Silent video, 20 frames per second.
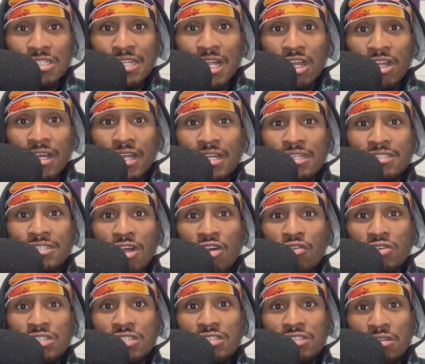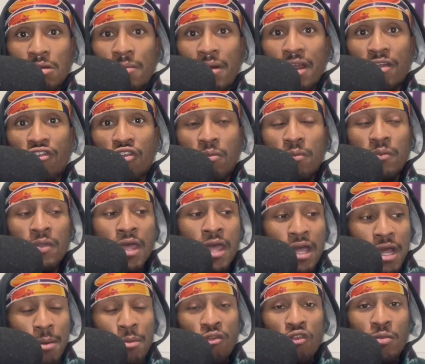because I look at a terrorist as somebody
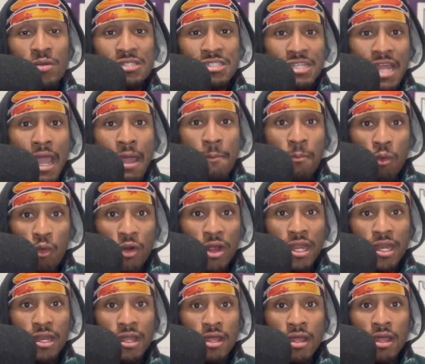coming from a standpoint